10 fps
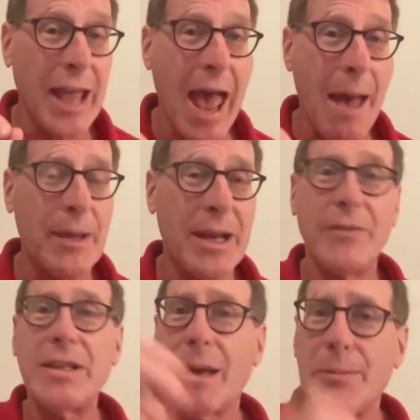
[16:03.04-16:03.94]
habit. And
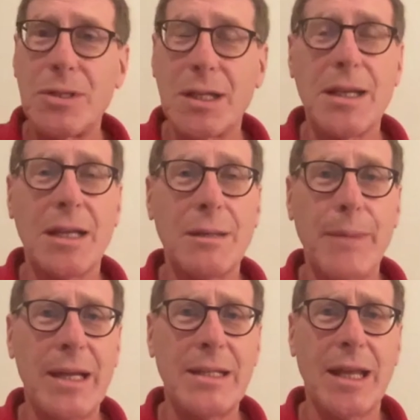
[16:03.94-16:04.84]
every time you sit down to
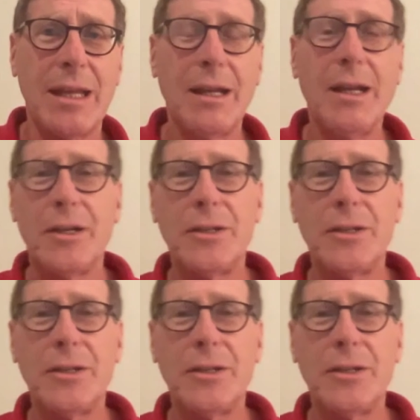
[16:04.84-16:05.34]
meditate,